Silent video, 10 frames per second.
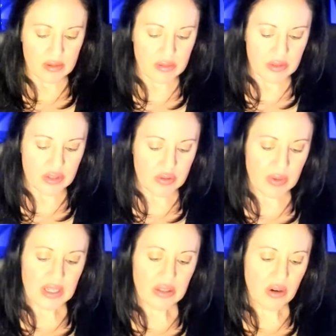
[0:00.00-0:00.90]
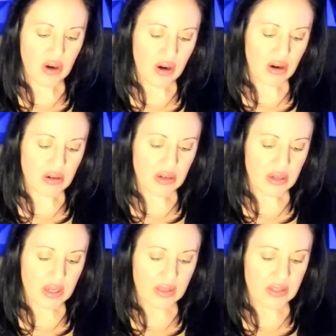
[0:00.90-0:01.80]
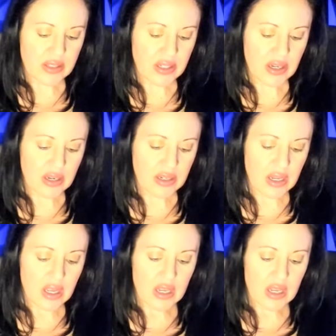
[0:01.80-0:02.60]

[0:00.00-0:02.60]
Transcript: Strength card and the sun.